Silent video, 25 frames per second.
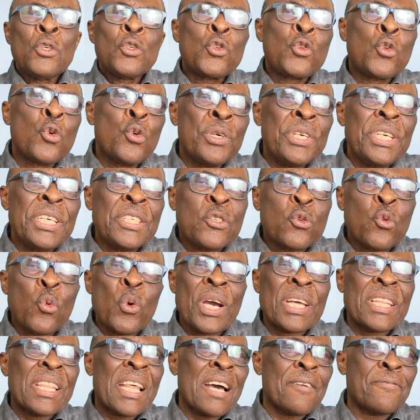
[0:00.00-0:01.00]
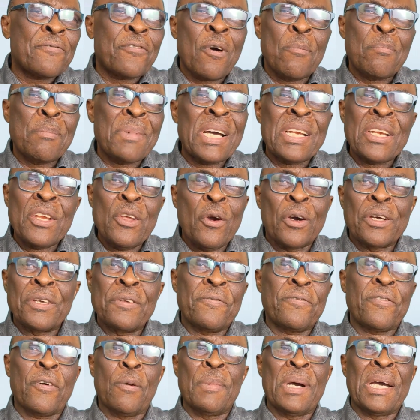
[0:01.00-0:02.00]
Do it whether formally or
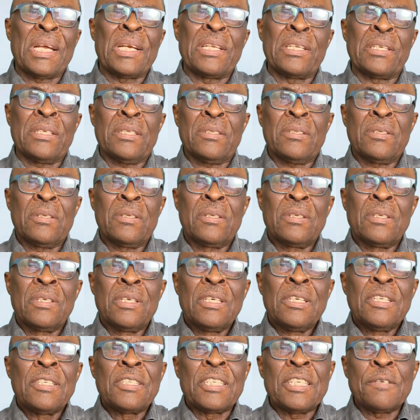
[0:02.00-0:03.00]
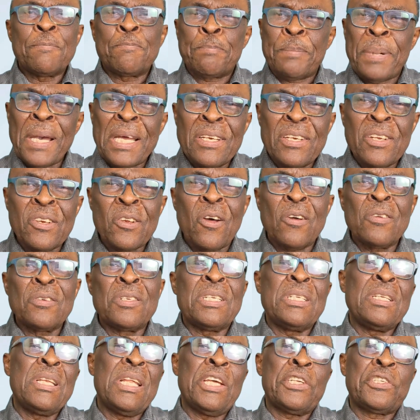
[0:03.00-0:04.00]
informally, depending on
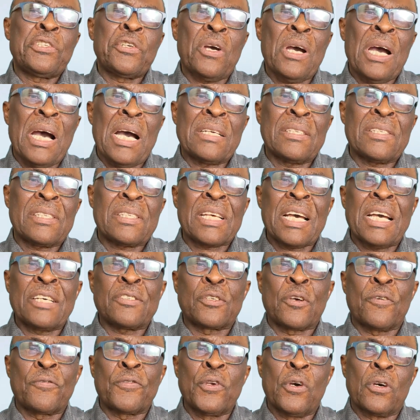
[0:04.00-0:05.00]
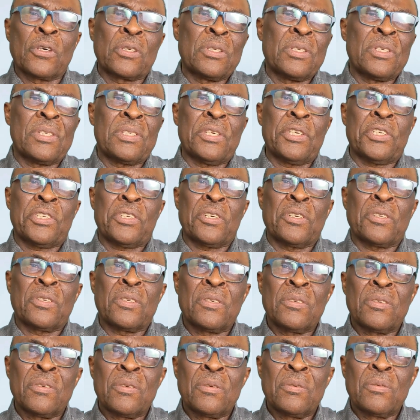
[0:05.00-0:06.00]
the nature and size of your
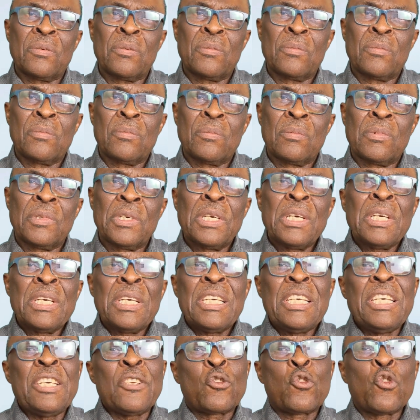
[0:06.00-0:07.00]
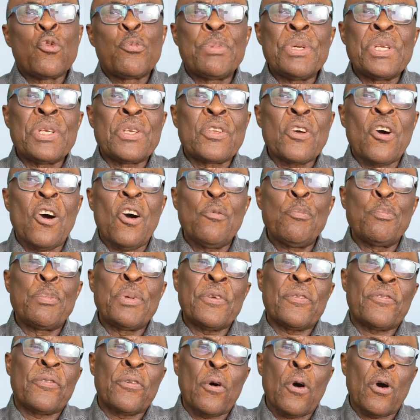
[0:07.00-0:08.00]
organization. It could be done
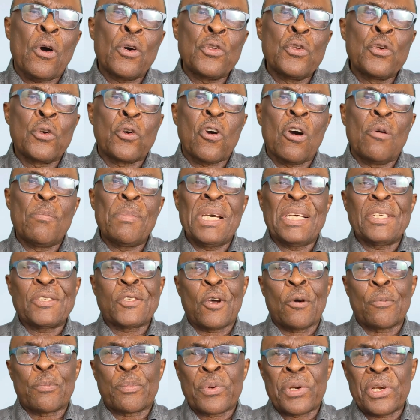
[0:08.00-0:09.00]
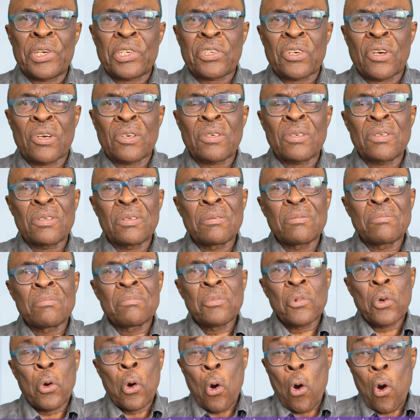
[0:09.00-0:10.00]
before you commence operation
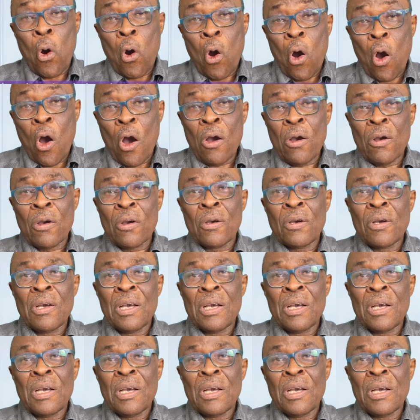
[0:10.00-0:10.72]
or